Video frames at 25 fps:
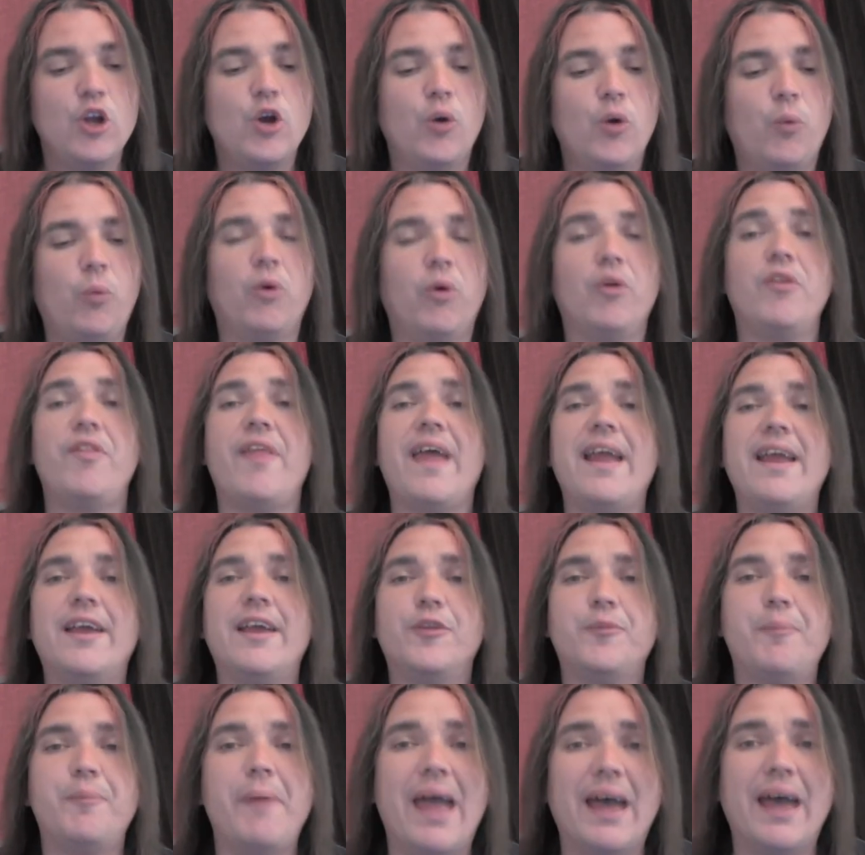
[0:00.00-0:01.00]
Were they
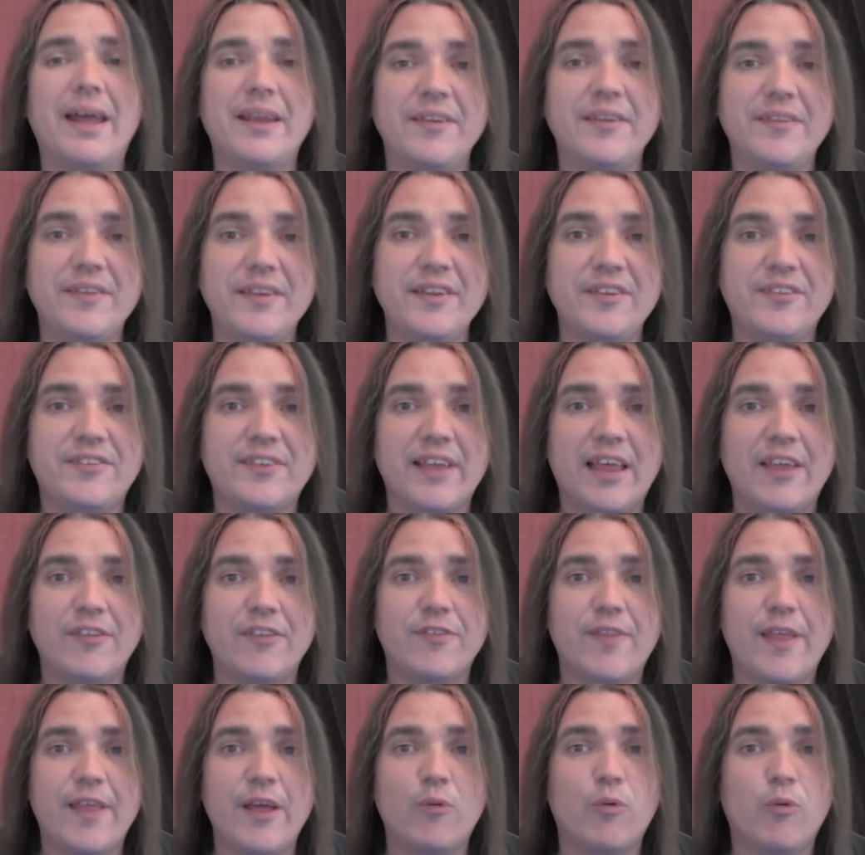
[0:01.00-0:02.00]
as bad as he
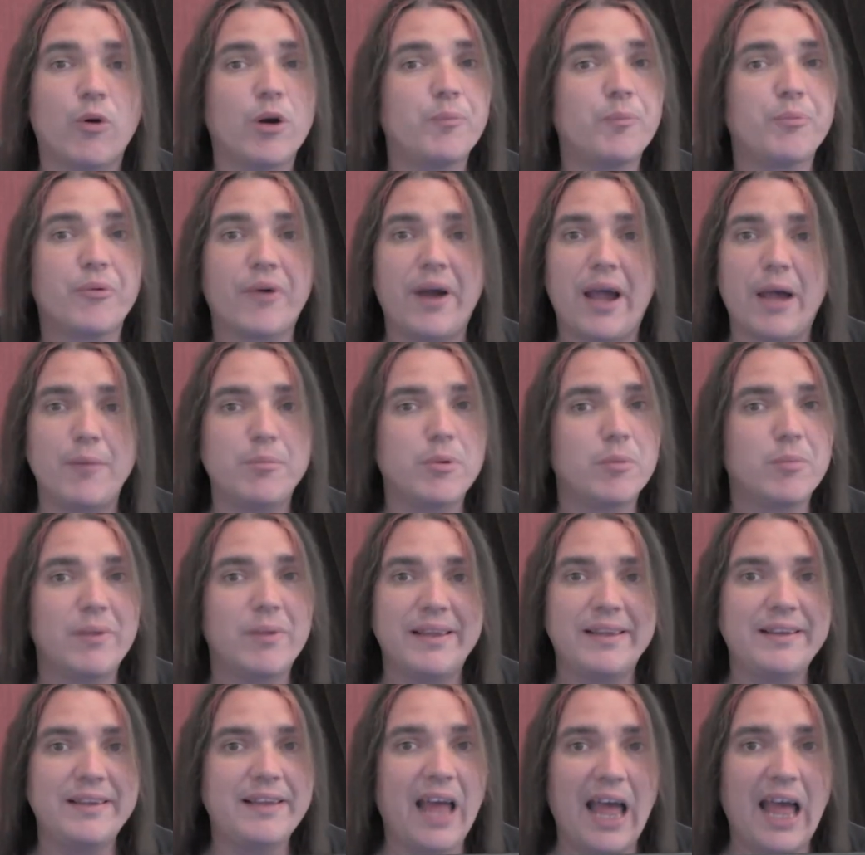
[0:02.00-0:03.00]
says? They were
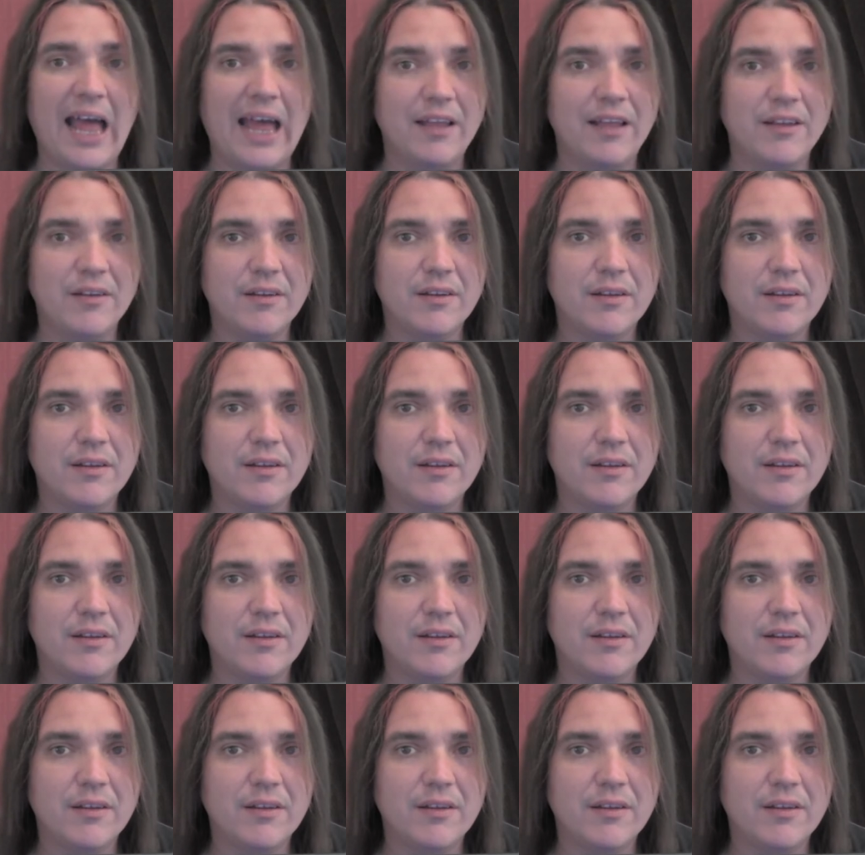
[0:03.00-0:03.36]
probably not.